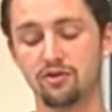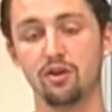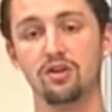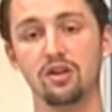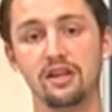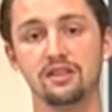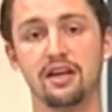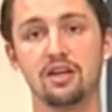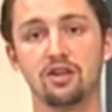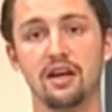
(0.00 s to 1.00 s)
so the lens
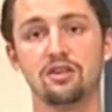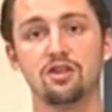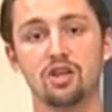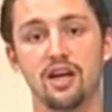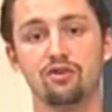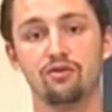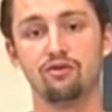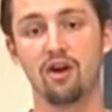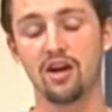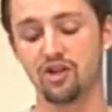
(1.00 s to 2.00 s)
actually has to change
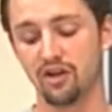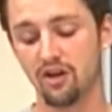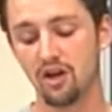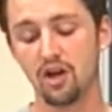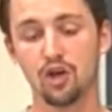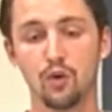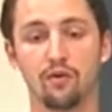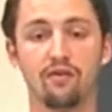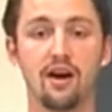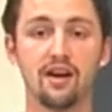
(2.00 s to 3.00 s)
refraction to
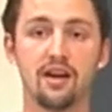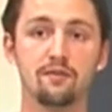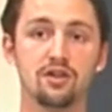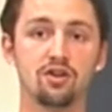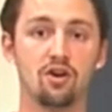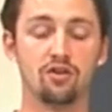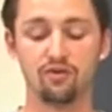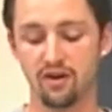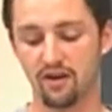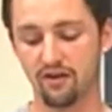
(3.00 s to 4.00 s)
provide an image on the
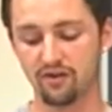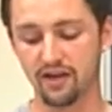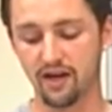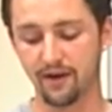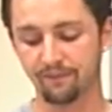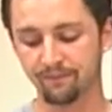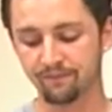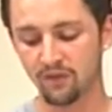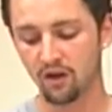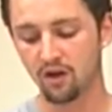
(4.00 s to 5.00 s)
retina every time.
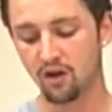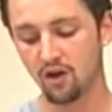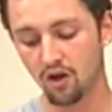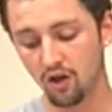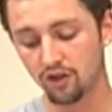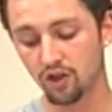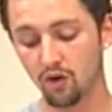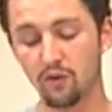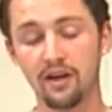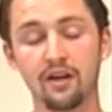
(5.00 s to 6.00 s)

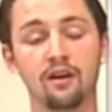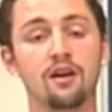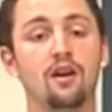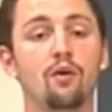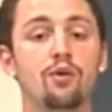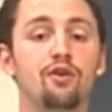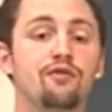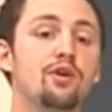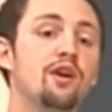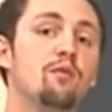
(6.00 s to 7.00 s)
So when you're
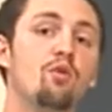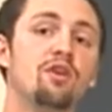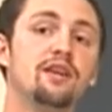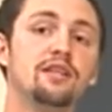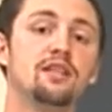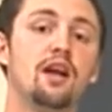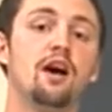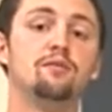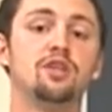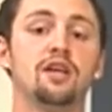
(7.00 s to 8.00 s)
viewing a more distant
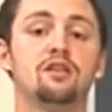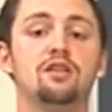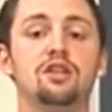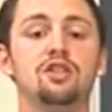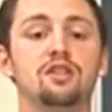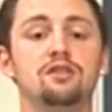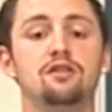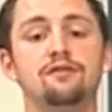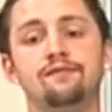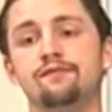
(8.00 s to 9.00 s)
object, such
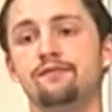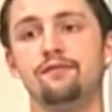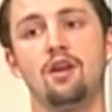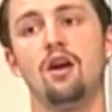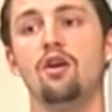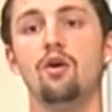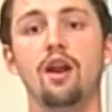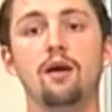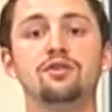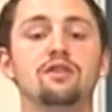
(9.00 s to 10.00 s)
as, I don't know, an
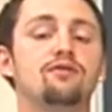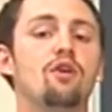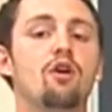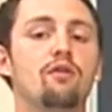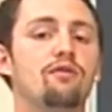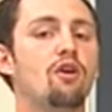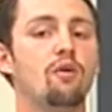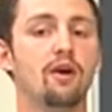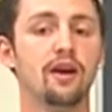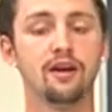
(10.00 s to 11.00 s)
object far
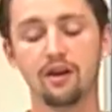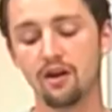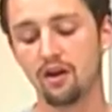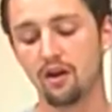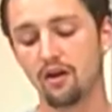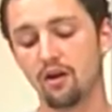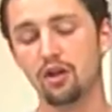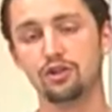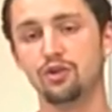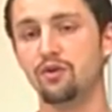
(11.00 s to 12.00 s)
away,
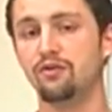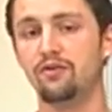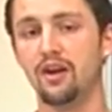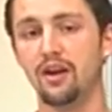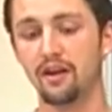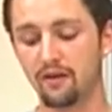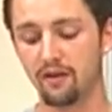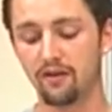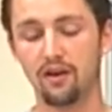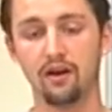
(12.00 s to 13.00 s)
close to infinity,
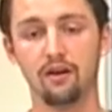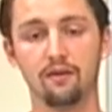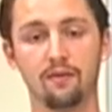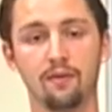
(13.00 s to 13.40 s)
the